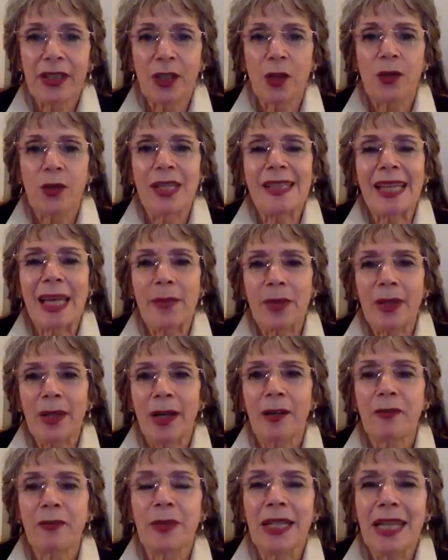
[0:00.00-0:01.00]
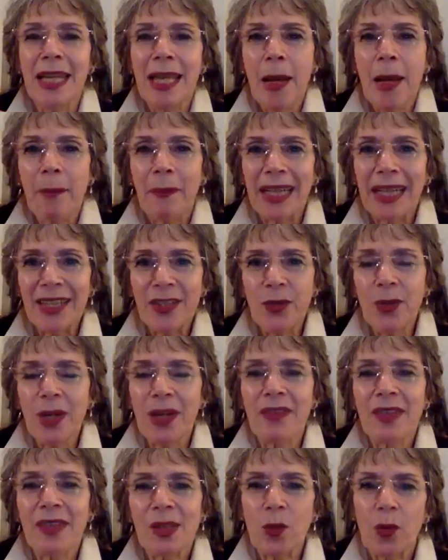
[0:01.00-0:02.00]
Cohen as Abbie Hoffman, but I do
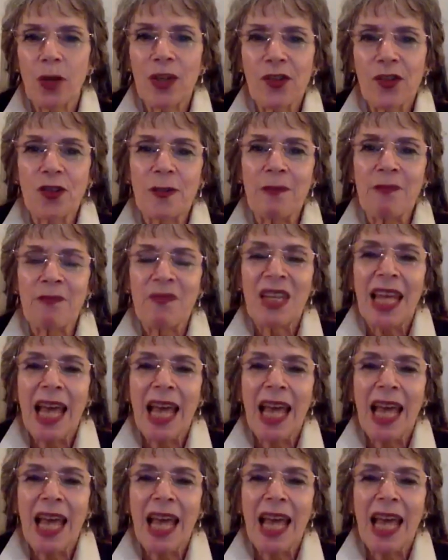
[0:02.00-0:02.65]
have this question.